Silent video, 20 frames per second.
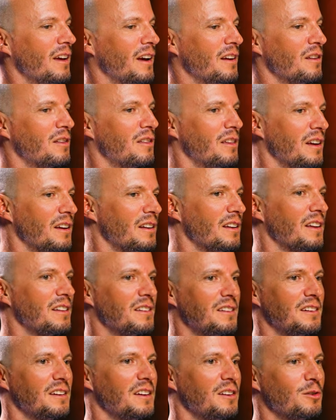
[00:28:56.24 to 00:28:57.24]
anything
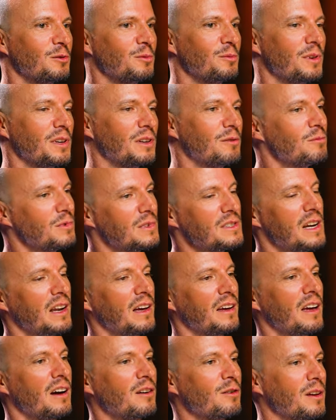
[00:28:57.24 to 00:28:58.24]
that you know we would say
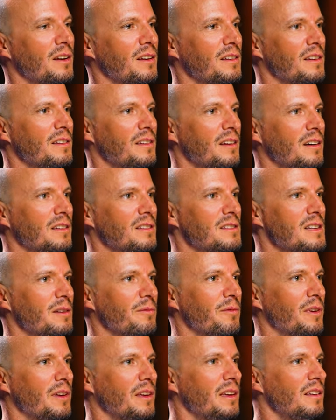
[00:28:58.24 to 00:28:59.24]
like yeah okay this is not
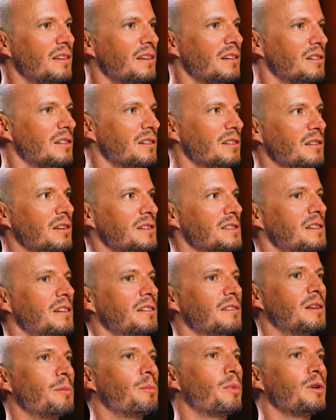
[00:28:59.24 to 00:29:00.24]
something easy does
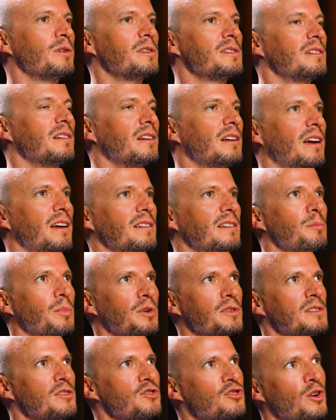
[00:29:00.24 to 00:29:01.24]
the, the person the
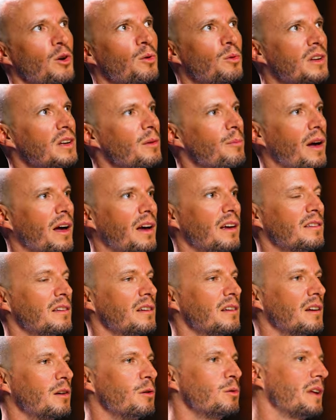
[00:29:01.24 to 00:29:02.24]
person shown in the past
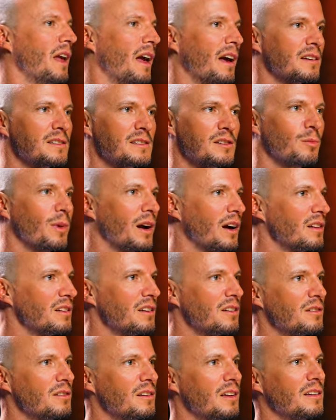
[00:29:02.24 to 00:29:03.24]
that they go the extra mile
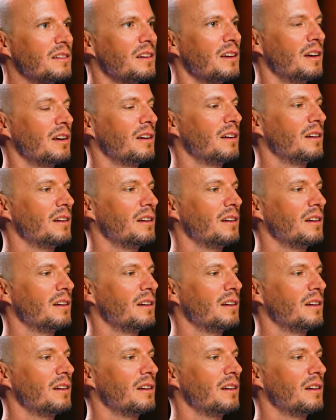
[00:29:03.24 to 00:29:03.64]
you know that